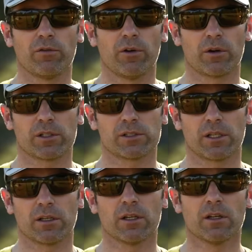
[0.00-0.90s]

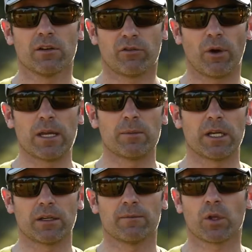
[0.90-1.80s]
focusing,
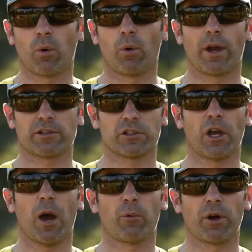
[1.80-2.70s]
framing, or actually
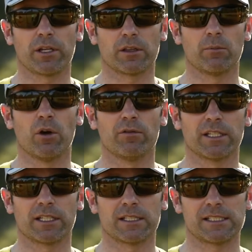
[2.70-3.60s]
operating the Movi,
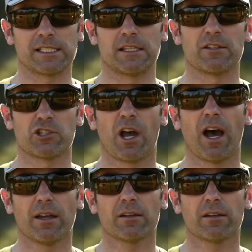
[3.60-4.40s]
can see the shot.